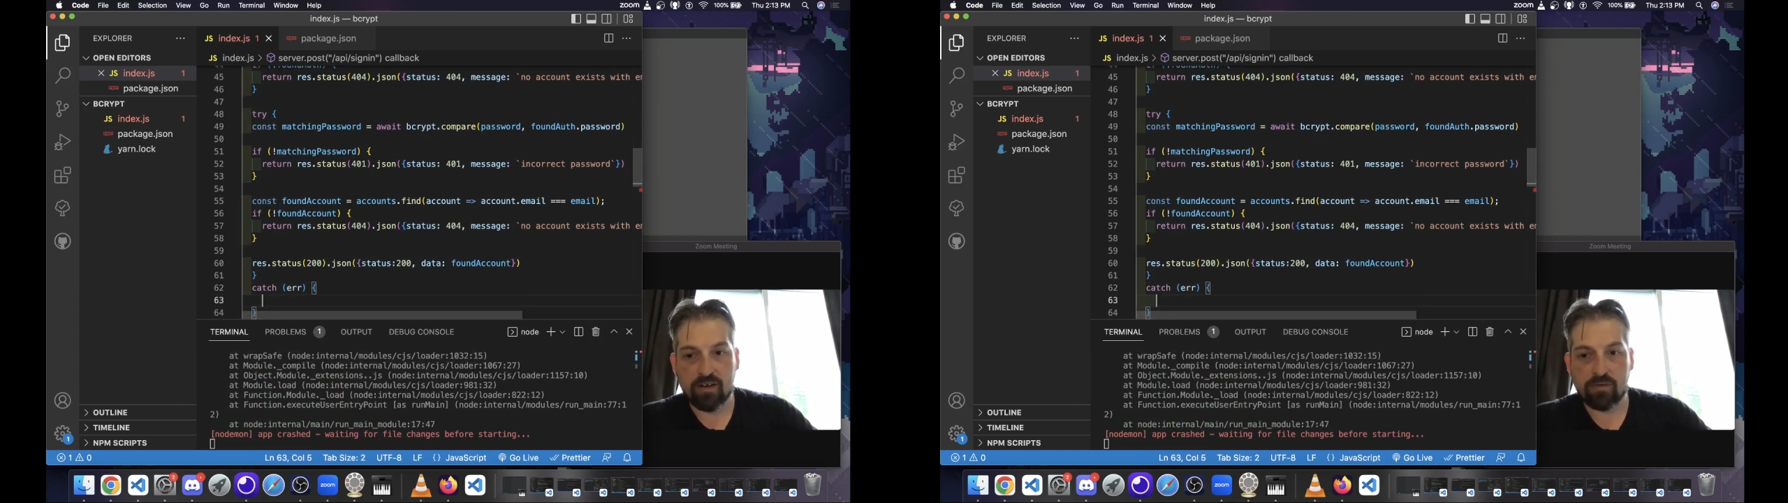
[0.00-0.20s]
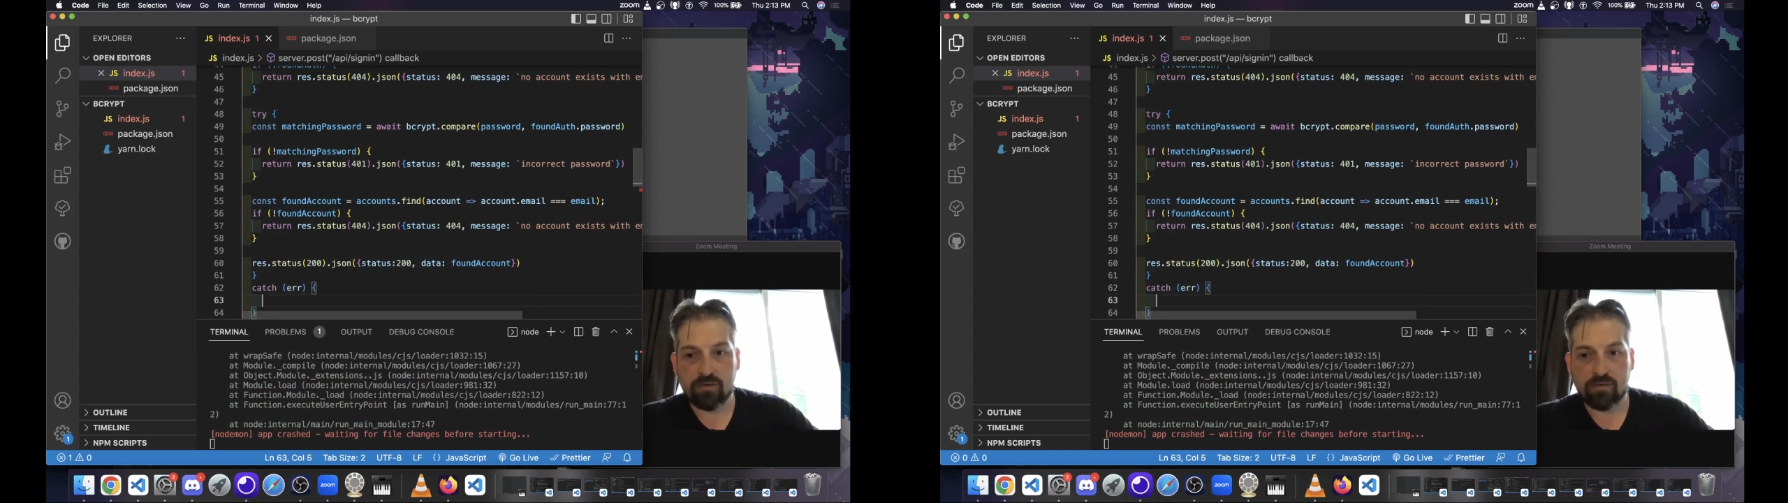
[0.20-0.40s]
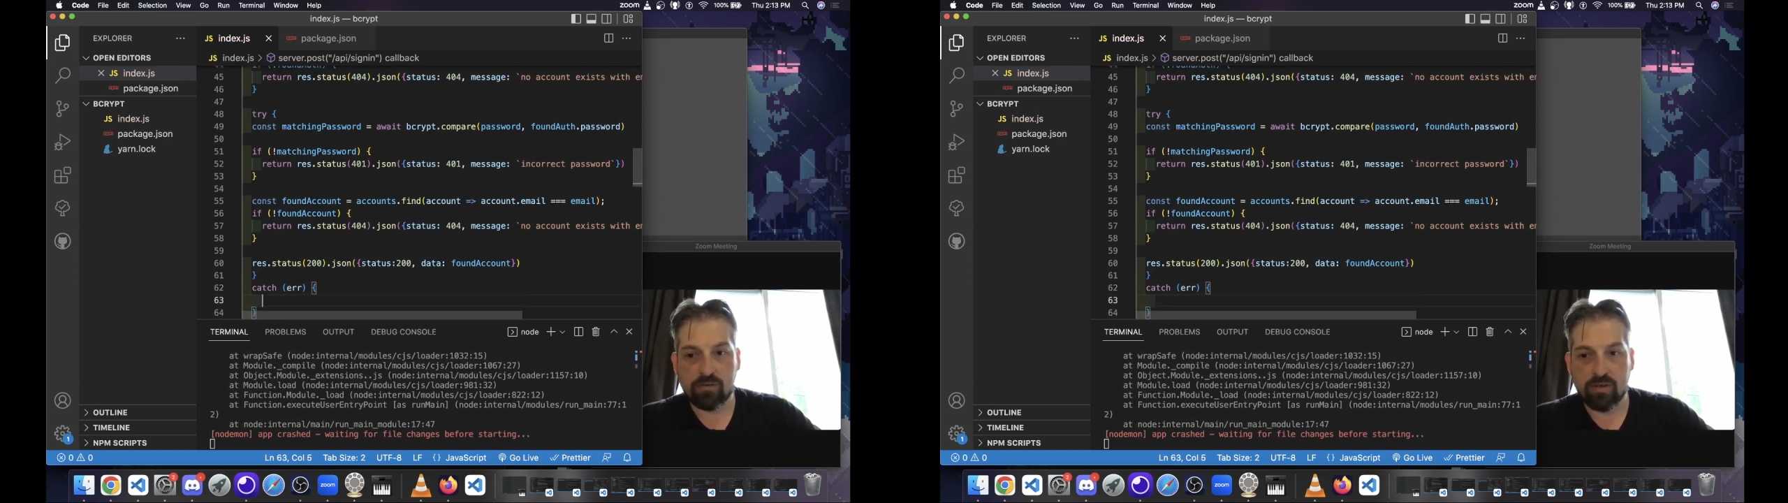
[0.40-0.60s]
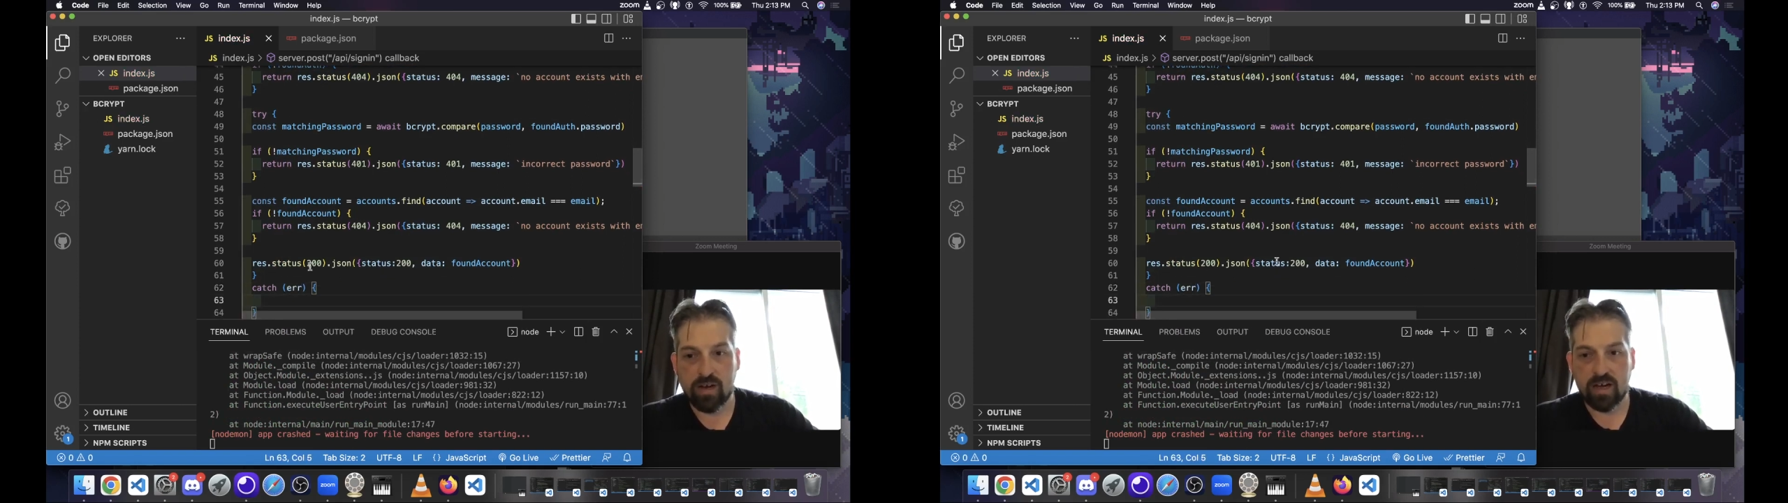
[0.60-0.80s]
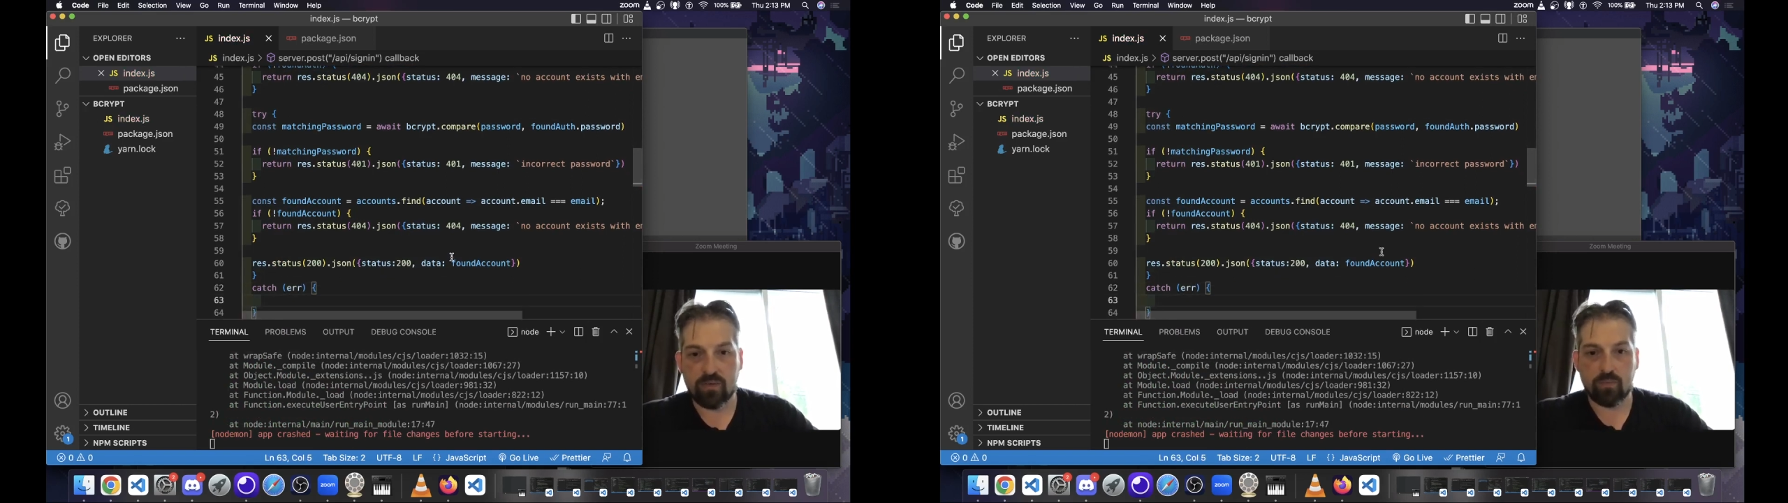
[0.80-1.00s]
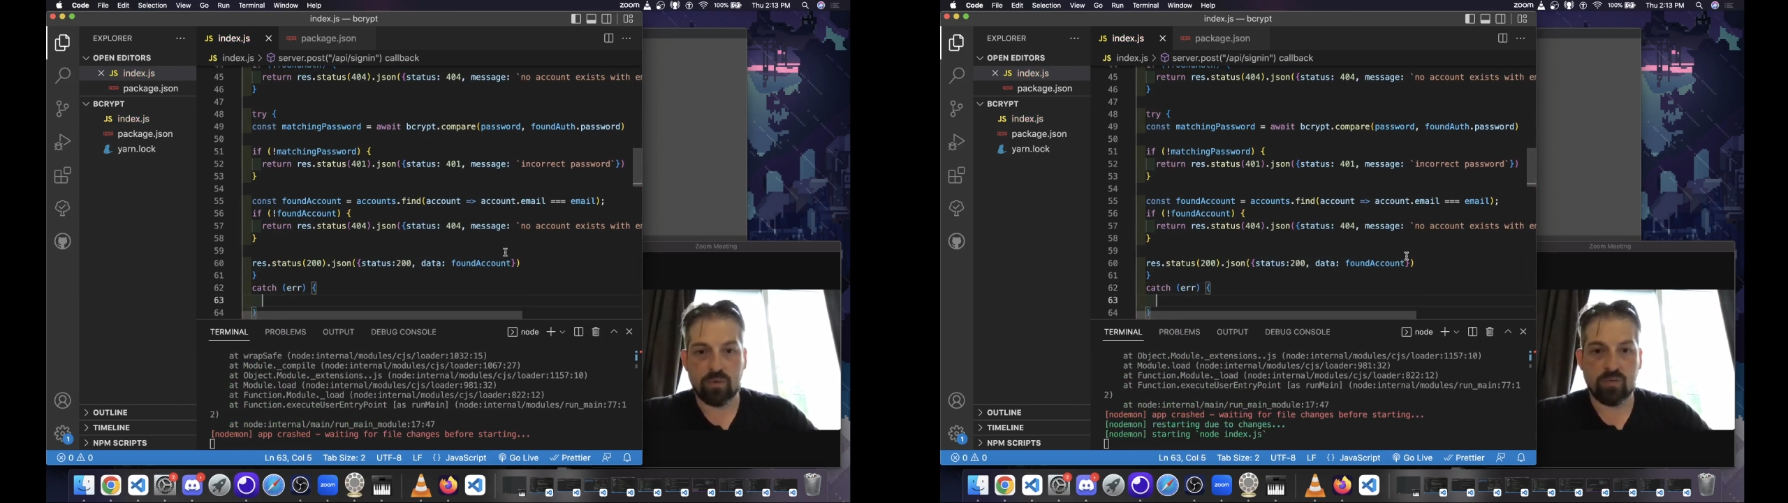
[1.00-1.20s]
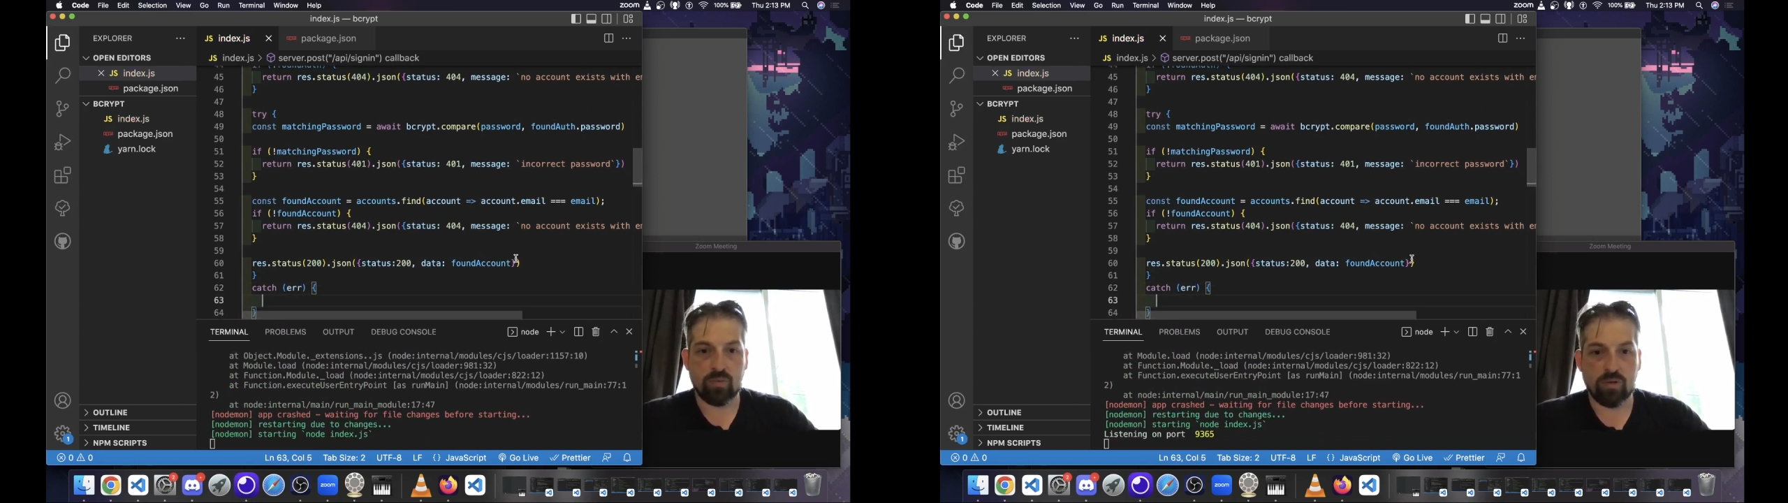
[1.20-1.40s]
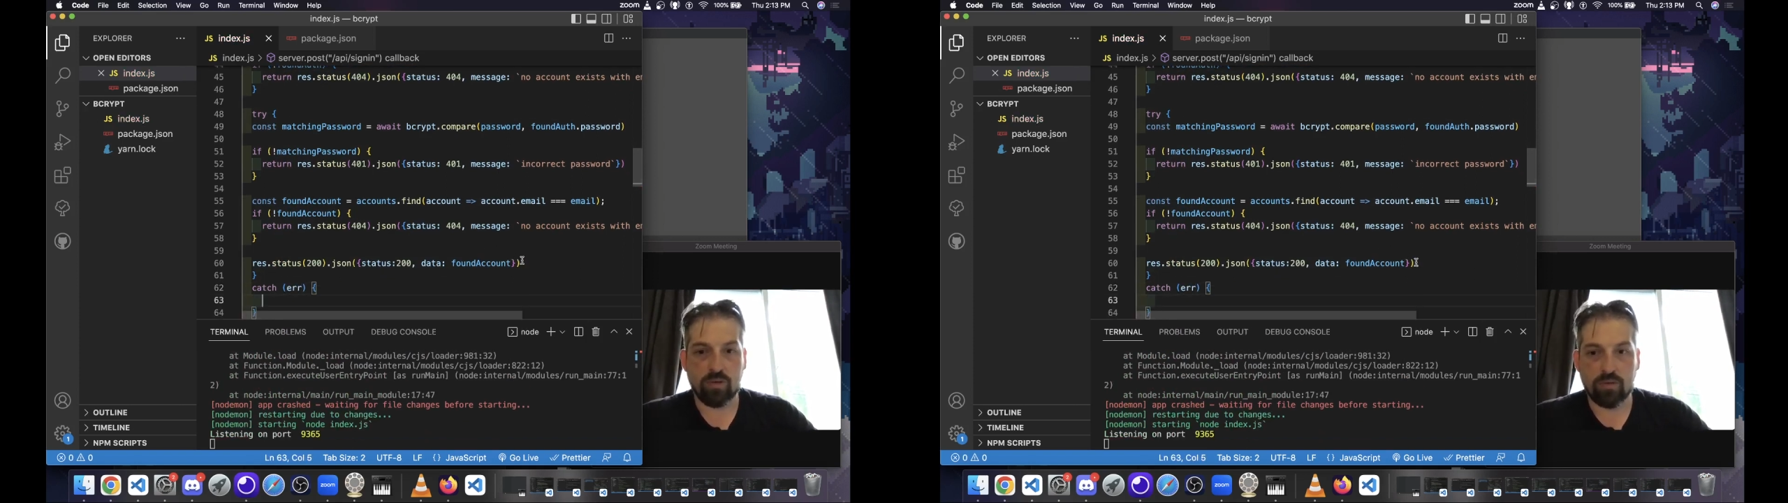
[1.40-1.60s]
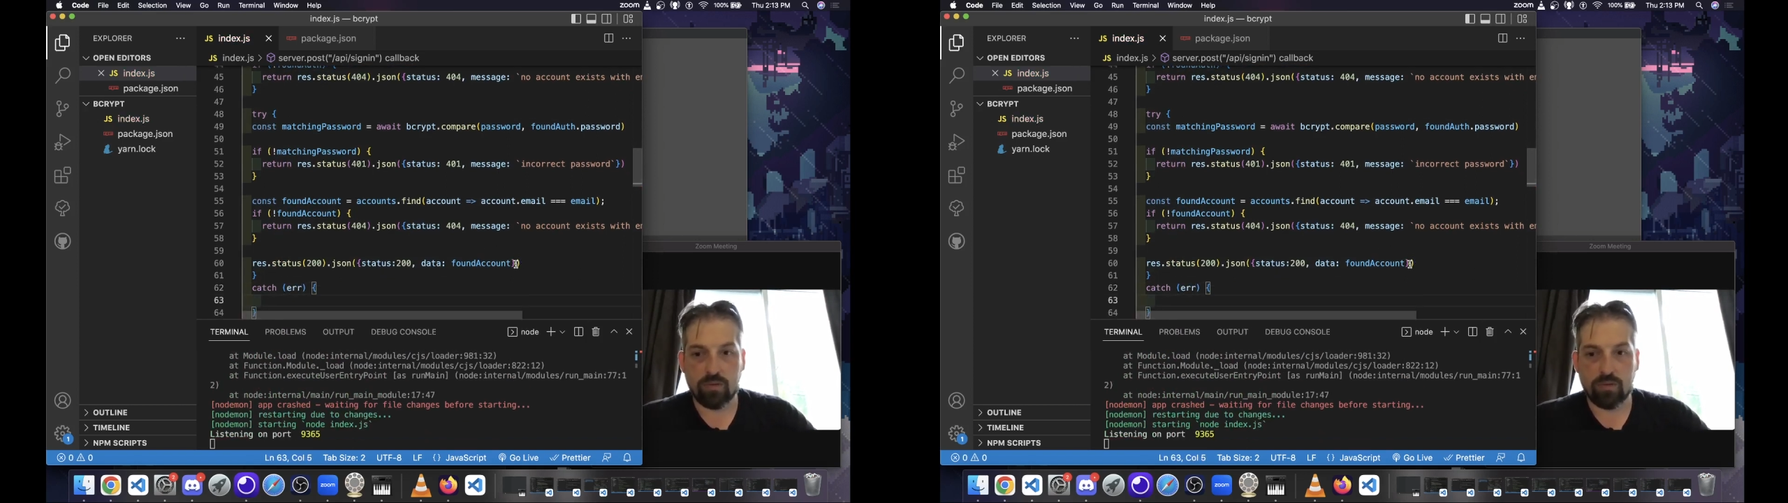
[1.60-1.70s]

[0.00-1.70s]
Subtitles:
error, and we will